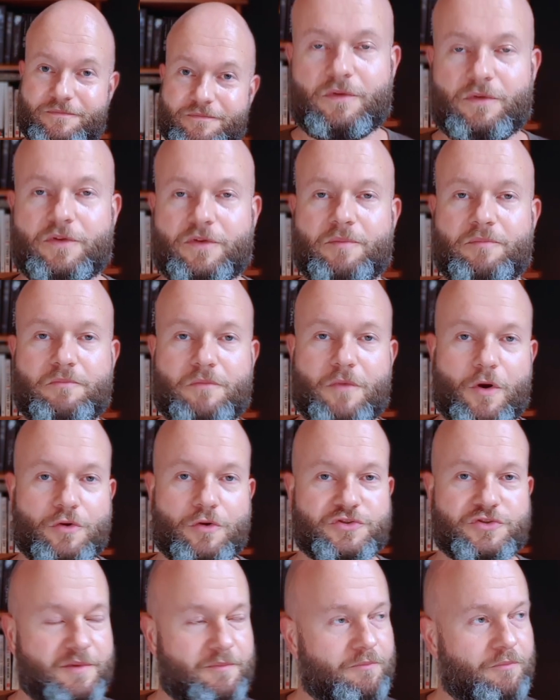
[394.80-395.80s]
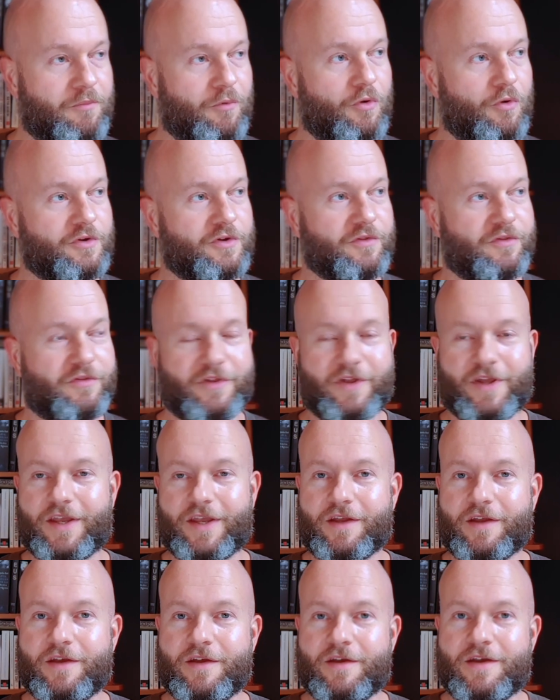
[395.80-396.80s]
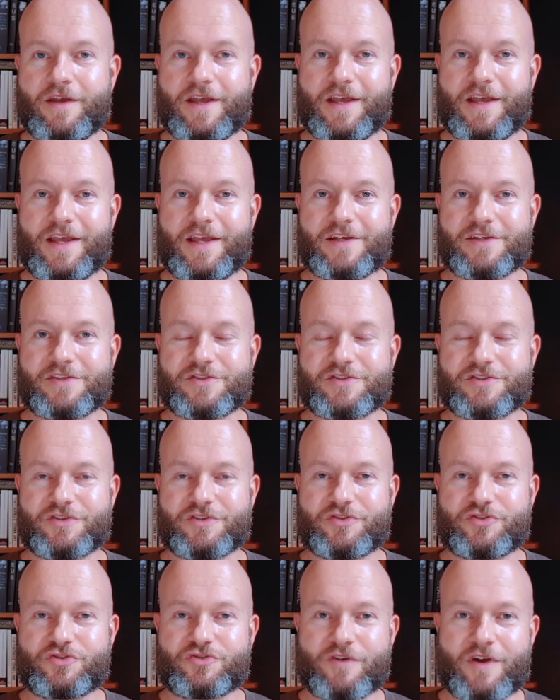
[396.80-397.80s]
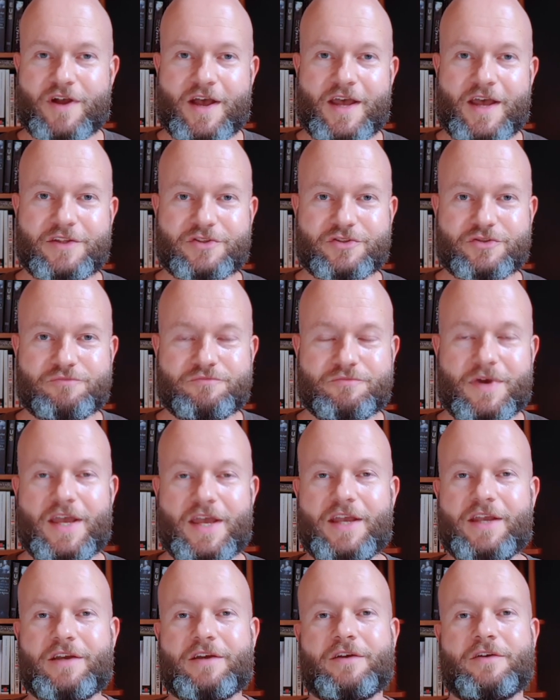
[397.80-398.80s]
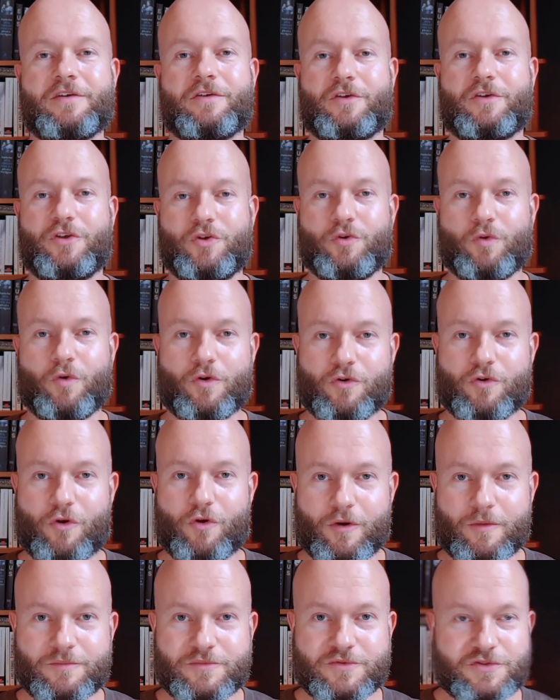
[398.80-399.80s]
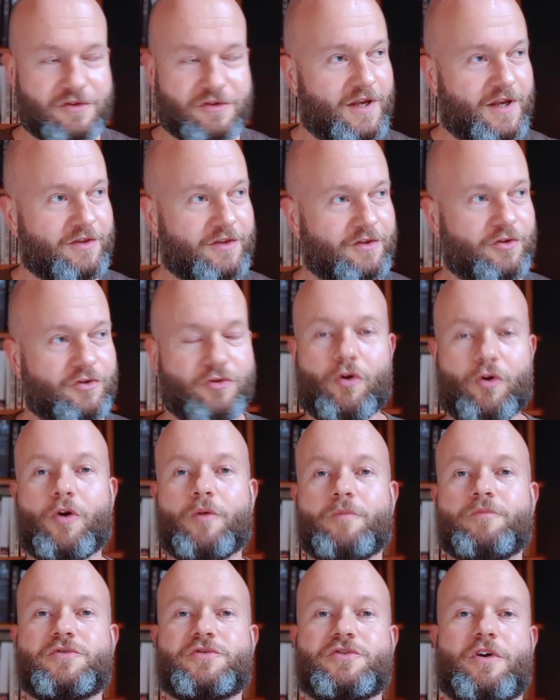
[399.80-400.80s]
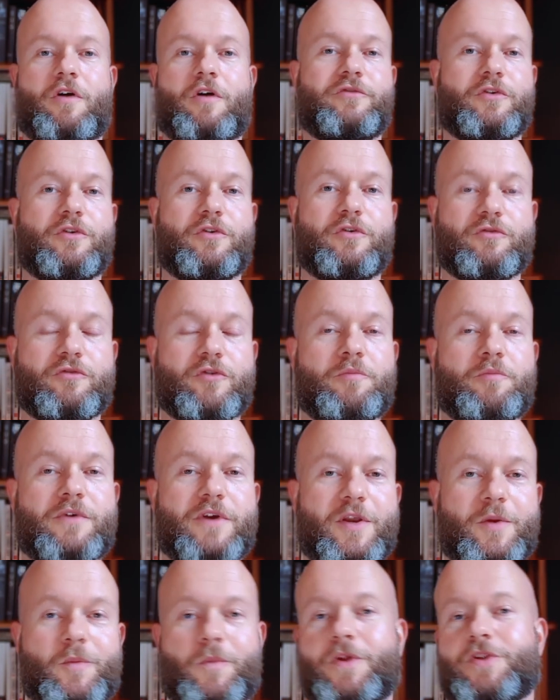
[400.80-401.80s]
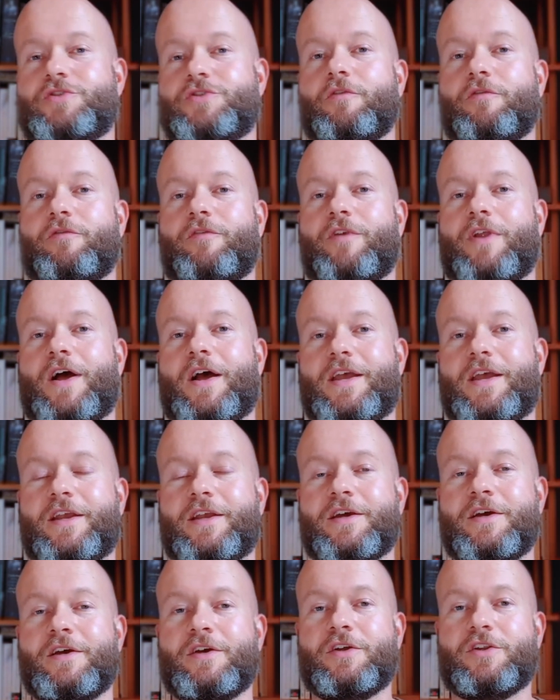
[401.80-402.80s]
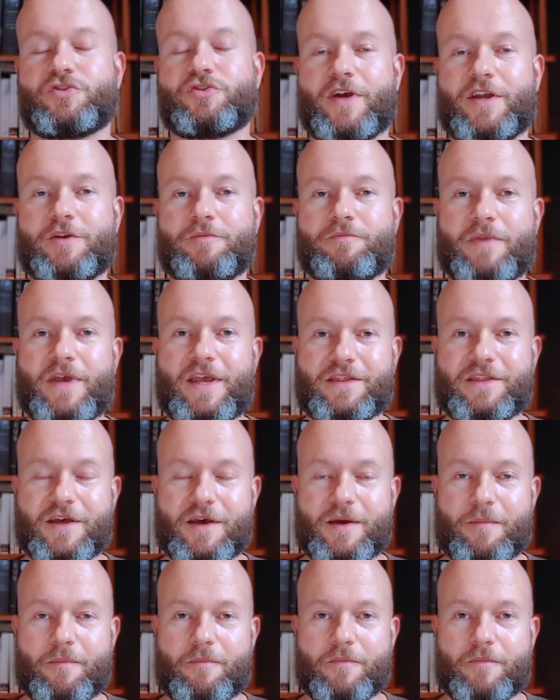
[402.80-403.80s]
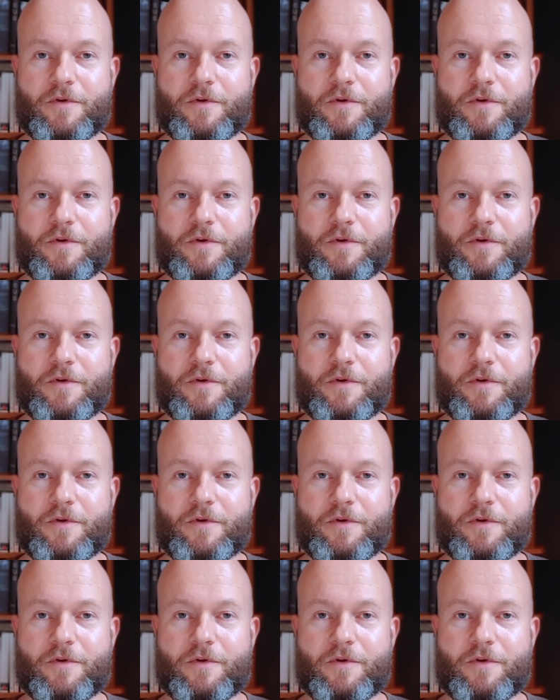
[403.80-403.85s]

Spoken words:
The most important thing is try to make your norms and the norms of the group in which you're flying, try to make them